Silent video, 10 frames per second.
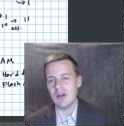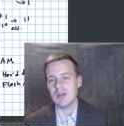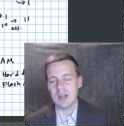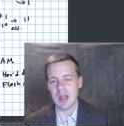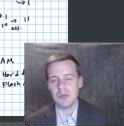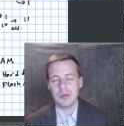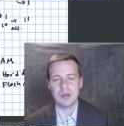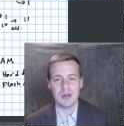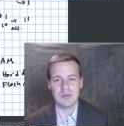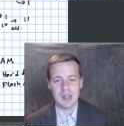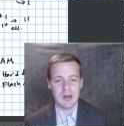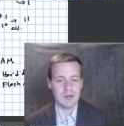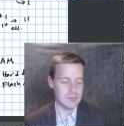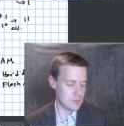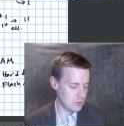then output comes out,
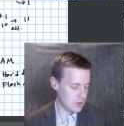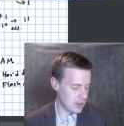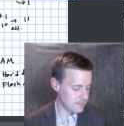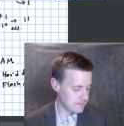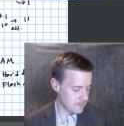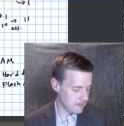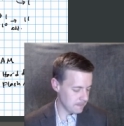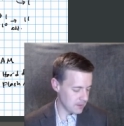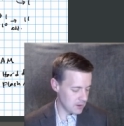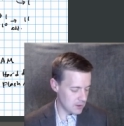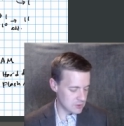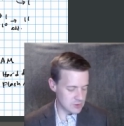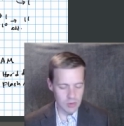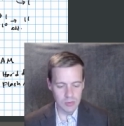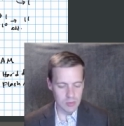okay?
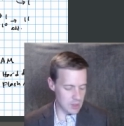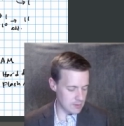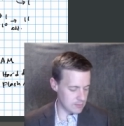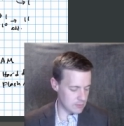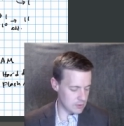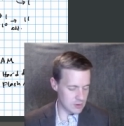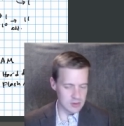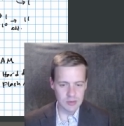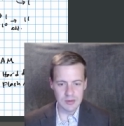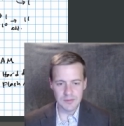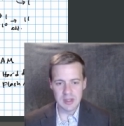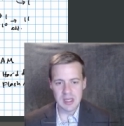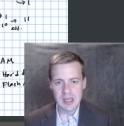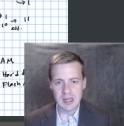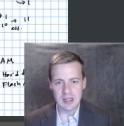So the sort of key
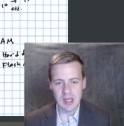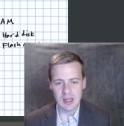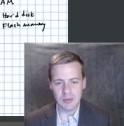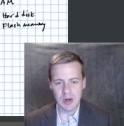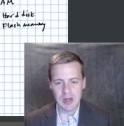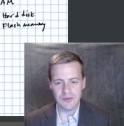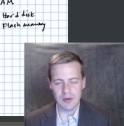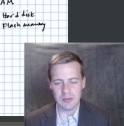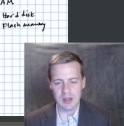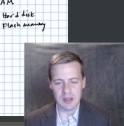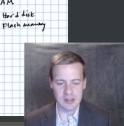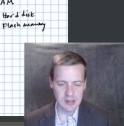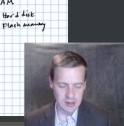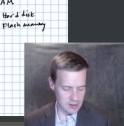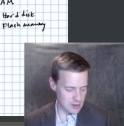to take away from this,
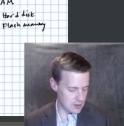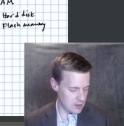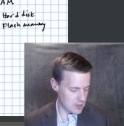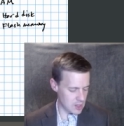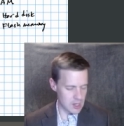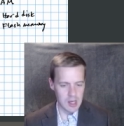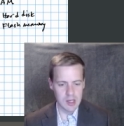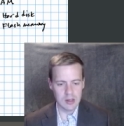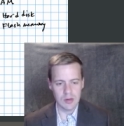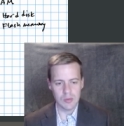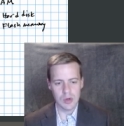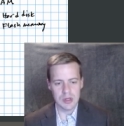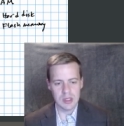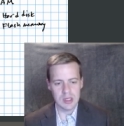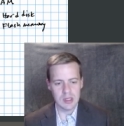one
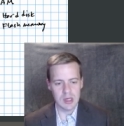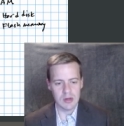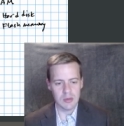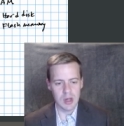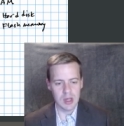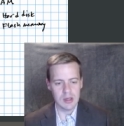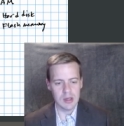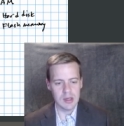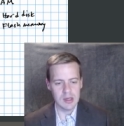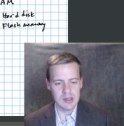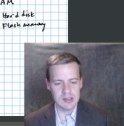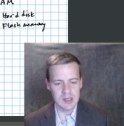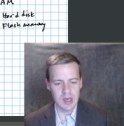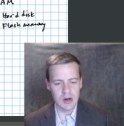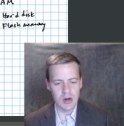key takeaway, is
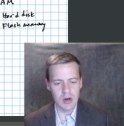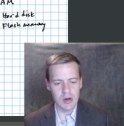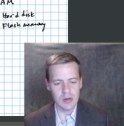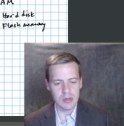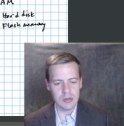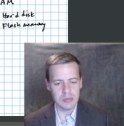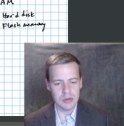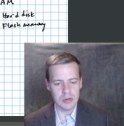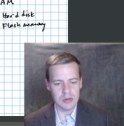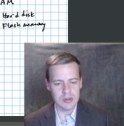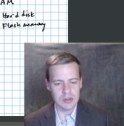that all computers